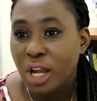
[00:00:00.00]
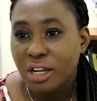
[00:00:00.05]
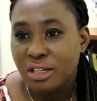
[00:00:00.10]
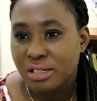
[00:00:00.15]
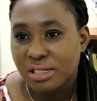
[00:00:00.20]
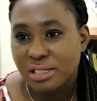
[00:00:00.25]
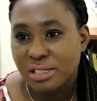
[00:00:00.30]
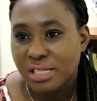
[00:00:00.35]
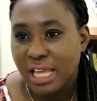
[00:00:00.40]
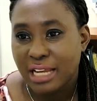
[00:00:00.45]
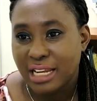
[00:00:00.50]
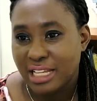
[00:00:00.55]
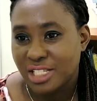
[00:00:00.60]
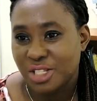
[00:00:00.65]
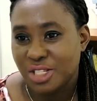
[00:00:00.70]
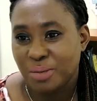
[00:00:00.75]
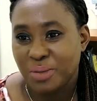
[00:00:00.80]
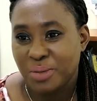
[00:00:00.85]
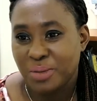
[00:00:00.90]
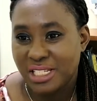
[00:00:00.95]
us at
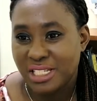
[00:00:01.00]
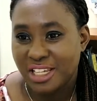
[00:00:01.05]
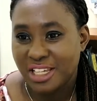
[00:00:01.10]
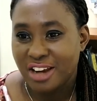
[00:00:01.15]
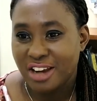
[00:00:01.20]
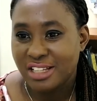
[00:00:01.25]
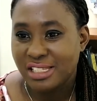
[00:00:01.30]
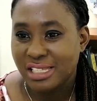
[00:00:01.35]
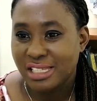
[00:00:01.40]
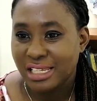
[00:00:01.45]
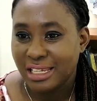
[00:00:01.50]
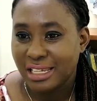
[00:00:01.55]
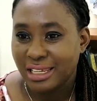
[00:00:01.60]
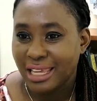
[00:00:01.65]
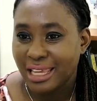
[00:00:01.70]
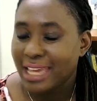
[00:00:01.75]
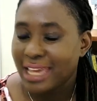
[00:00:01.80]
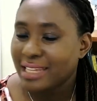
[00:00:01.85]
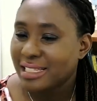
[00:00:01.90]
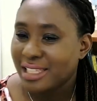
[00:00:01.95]
SWTRC
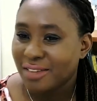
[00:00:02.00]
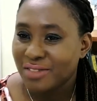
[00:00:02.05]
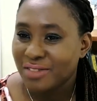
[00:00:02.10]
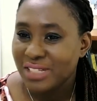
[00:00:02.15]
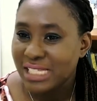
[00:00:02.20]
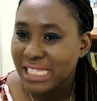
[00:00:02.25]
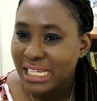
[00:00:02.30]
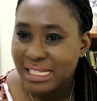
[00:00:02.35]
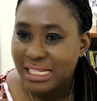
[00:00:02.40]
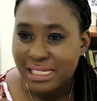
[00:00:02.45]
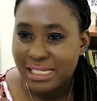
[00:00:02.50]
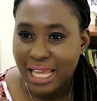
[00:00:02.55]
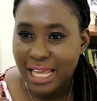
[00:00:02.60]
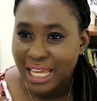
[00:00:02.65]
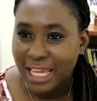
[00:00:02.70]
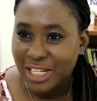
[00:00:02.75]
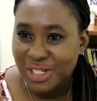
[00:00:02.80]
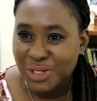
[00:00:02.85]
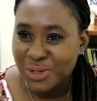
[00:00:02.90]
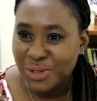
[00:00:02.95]

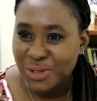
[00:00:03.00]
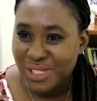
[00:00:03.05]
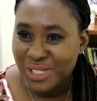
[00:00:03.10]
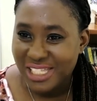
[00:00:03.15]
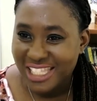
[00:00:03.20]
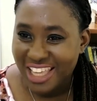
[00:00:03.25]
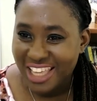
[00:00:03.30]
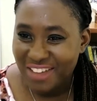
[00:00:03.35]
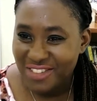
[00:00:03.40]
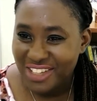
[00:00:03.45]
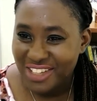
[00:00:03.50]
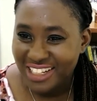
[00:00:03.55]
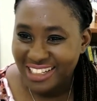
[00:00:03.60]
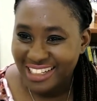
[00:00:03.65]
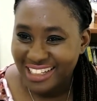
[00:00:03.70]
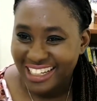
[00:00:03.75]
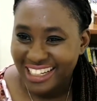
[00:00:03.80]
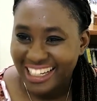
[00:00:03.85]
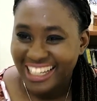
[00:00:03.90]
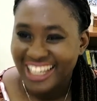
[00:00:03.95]

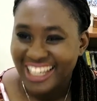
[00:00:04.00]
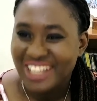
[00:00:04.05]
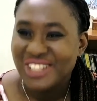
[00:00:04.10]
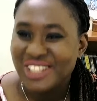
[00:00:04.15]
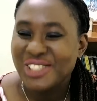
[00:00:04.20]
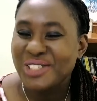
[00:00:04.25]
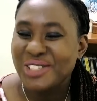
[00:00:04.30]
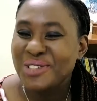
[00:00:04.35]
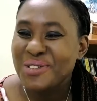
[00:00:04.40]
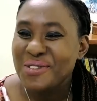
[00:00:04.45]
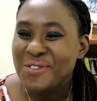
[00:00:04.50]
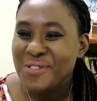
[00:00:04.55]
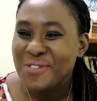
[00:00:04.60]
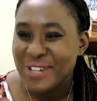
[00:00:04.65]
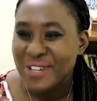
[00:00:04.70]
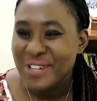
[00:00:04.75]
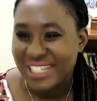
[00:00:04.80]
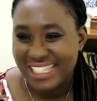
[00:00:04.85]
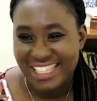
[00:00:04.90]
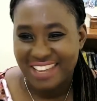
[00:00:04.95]

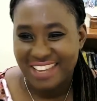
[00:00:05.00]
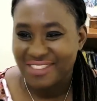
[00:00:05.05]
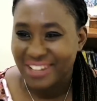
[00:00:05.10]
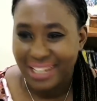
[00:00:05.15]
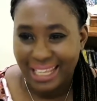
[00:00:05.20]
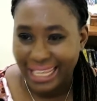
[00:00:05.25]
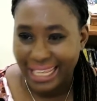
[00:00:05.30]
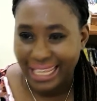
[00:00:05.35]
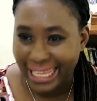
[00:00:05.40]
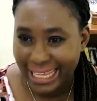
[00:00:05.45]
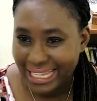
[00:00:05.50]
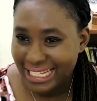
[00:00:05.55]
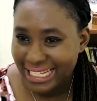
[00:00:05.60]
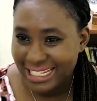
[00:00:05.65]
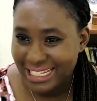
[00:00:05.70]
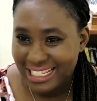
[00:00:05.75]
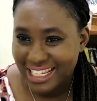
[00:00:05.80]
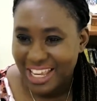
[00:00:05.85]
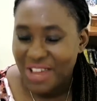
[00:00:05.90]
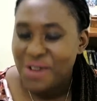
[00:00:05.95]
876-927-2478.
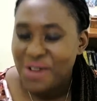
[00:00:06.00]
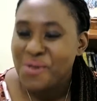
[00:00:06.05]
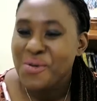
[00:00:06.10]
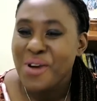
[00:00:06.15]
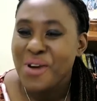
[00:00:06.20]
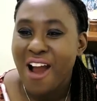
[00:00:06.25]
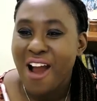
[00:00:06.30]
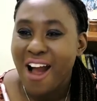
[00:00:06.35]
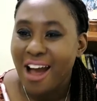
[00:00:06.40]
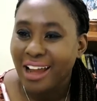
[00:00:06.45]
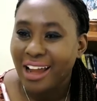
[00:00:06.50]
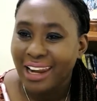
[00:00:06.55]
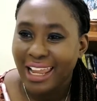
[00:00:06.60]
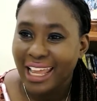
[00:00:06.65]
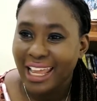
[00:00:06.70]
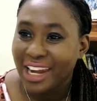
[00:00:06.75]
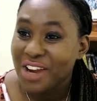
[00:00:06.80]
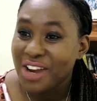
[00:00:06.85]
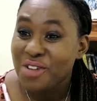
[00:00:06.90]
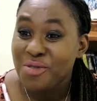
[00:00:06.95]
We are
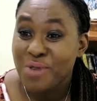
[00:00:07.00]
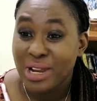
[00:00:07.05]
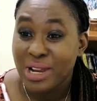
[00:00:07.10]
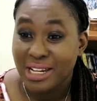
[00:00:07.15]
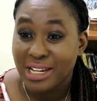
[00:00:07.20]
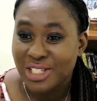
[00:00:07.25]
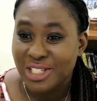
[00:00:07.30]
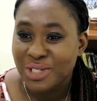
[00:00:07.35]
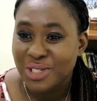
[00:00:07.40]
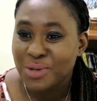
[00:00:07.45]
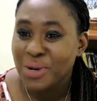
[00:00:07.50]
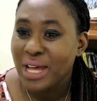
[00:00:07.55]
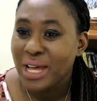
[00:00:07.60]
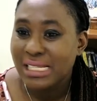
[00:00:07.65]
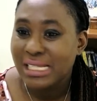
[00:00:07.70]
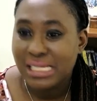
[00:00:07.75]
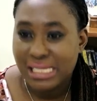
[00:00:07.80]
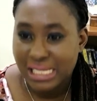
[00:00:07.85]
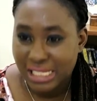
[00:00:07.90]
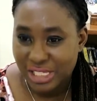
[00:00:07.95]
online and ready to
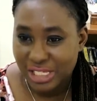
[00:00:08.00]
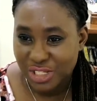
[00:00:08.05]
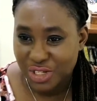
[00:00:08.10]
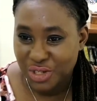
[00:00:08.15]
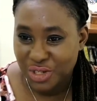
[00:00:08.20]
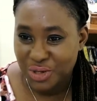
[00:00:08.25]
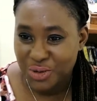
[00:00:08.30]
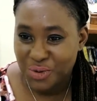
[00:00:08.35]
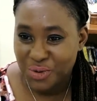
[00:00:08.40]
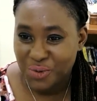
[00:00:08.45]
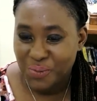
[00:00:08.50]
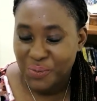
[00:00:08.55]
assist you.